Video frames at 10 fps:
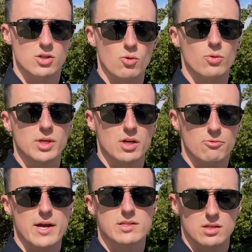You will be
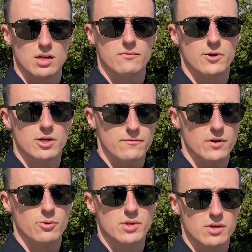arrested for
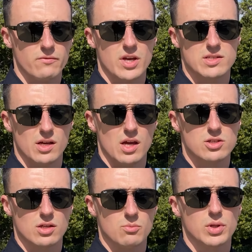interfering with the
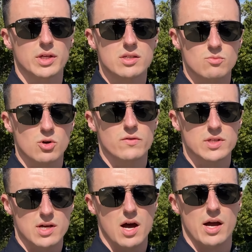investigation. Please move
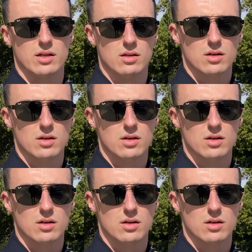aside.